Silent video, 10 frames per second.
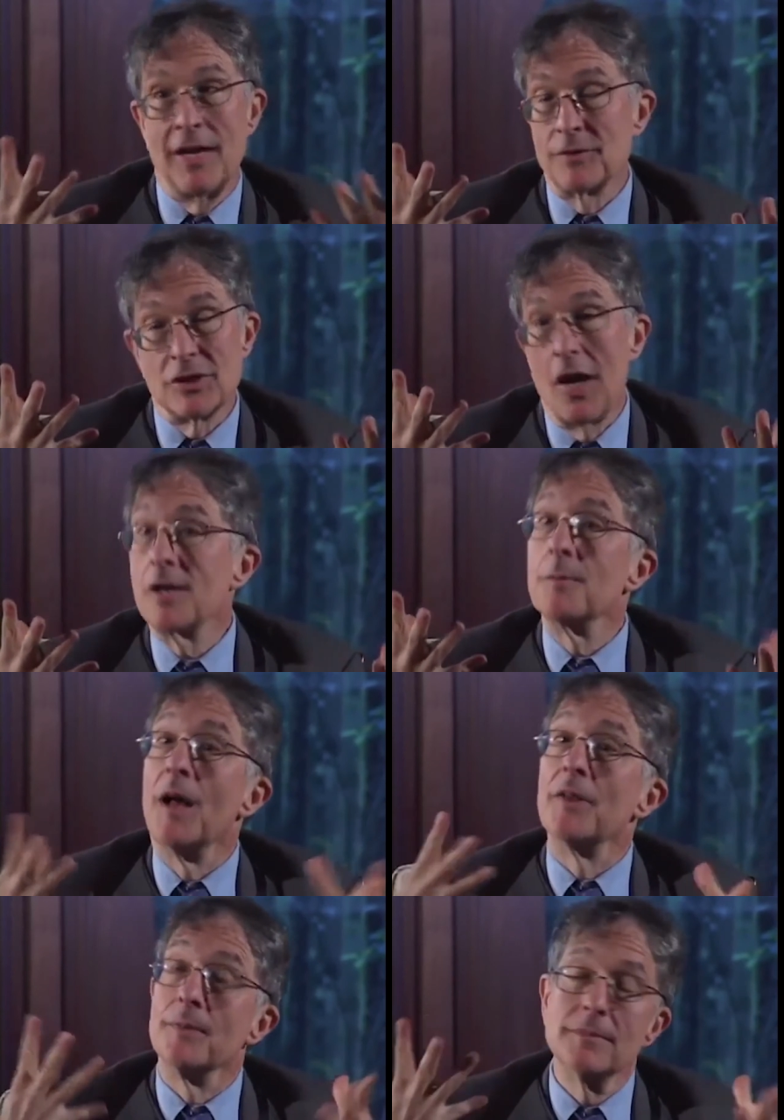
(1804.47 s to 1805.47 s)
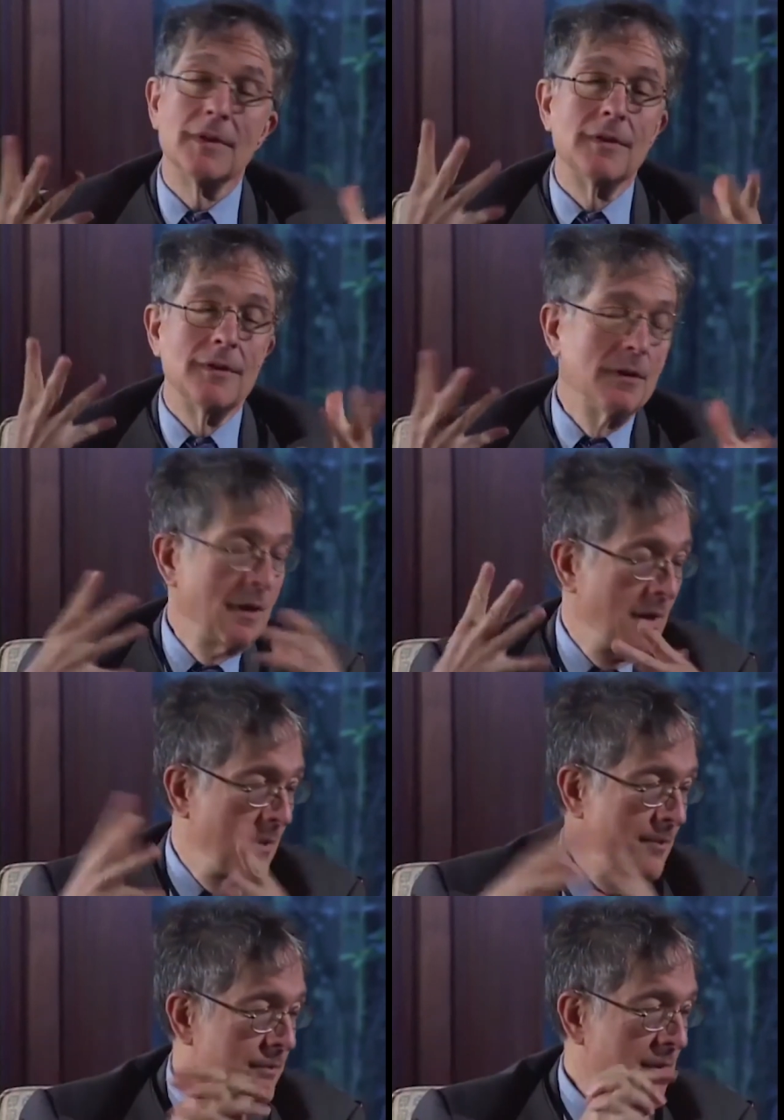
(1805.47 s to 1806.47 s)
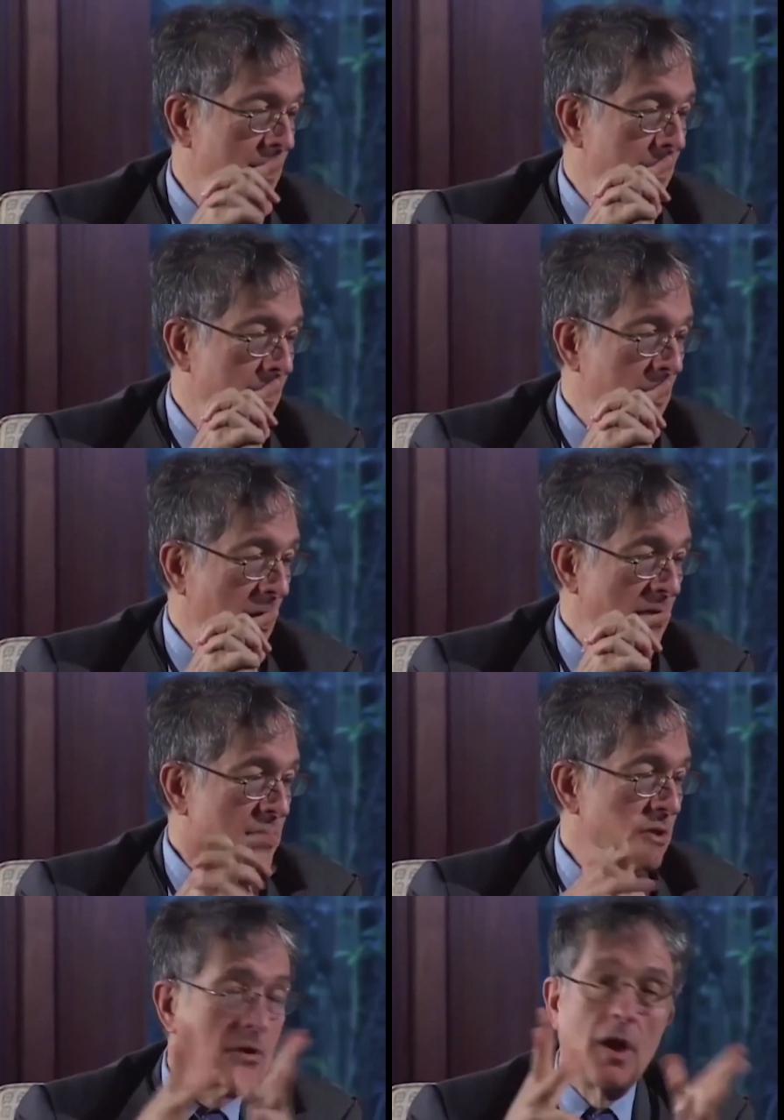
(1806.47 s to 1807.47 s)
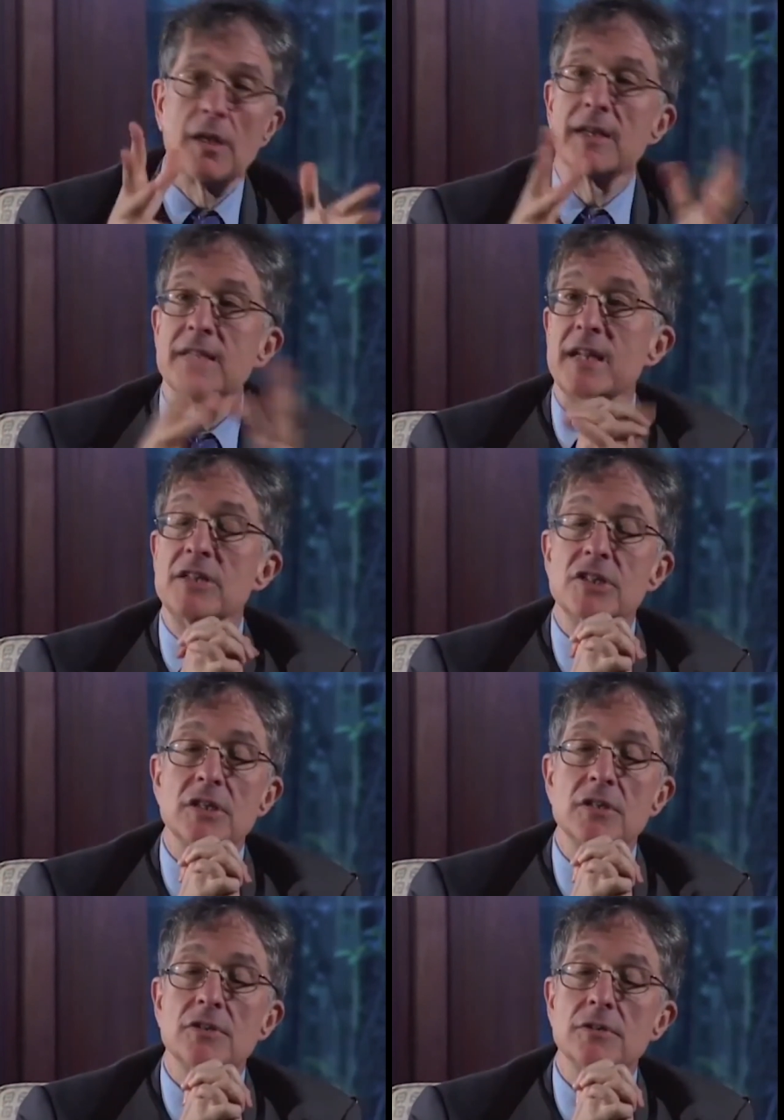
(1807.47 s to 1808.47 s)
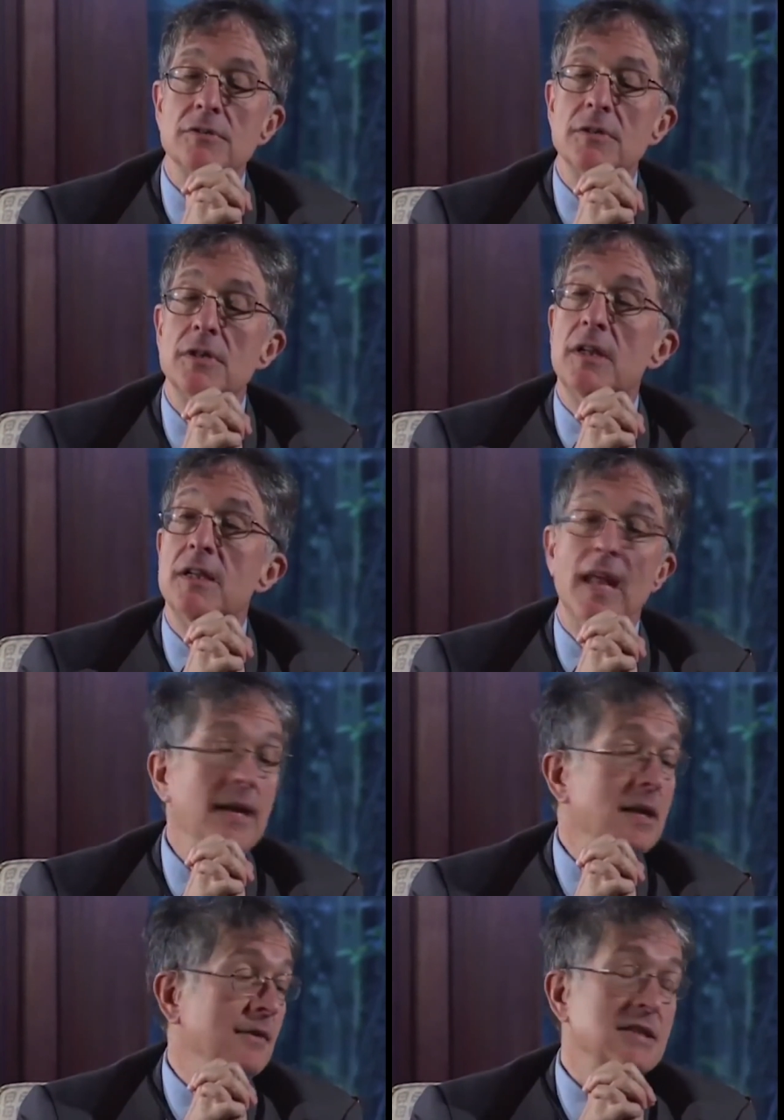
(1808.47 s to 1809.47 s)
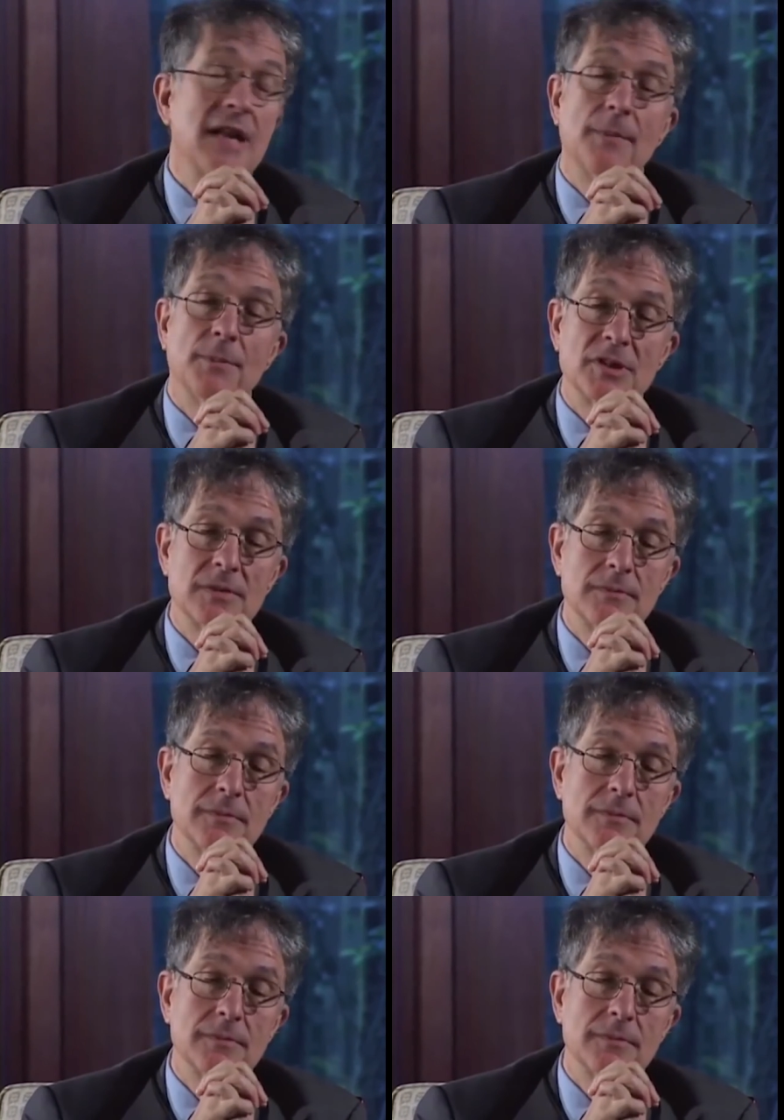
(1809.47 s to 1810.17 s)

have to talk about them. Um, but also calling attention to negative examples.